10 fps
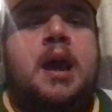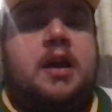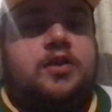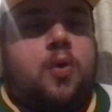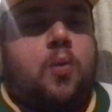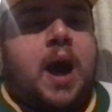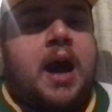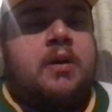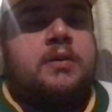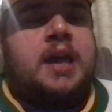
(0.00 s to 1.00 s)
the
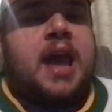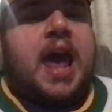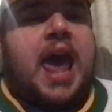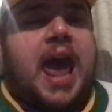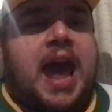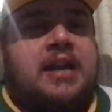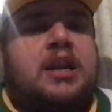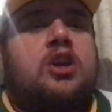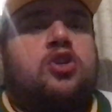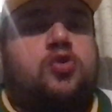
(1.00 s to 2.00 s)
Wild at
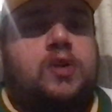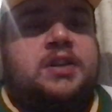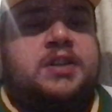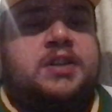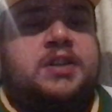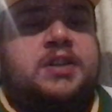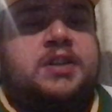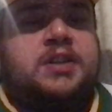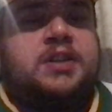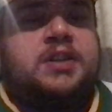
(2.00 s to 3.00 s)
Christmas
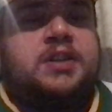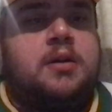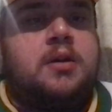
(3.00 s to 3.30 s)
break